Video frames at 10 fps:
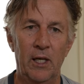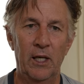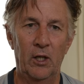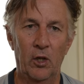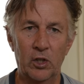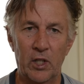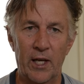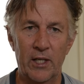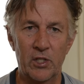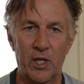It looks
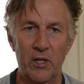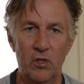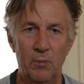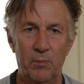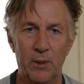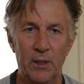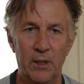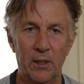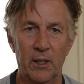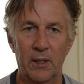like it's going to
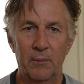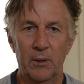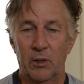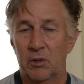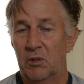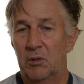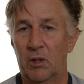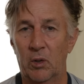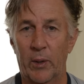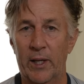be a
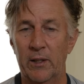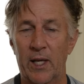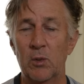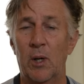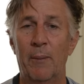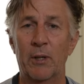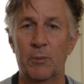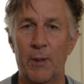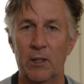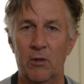good wicket. That's what I'm
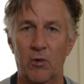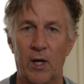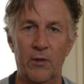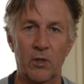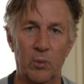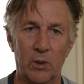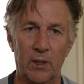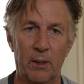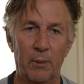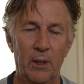expecting throughout this
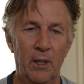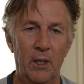World Cup.